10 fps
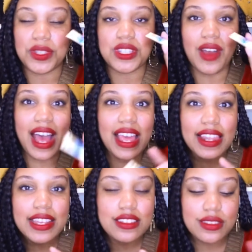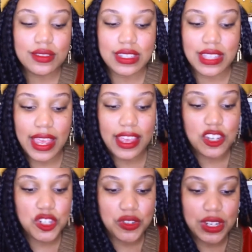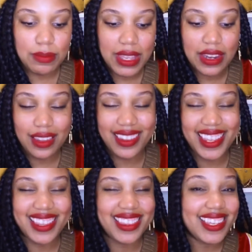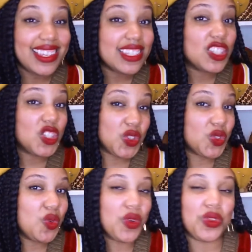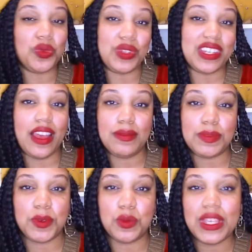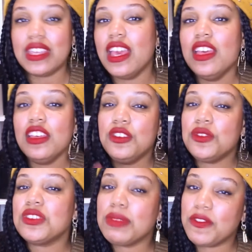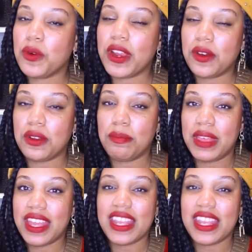So I like to do this hand treatment at least two or three times per week, usually before I go to bed.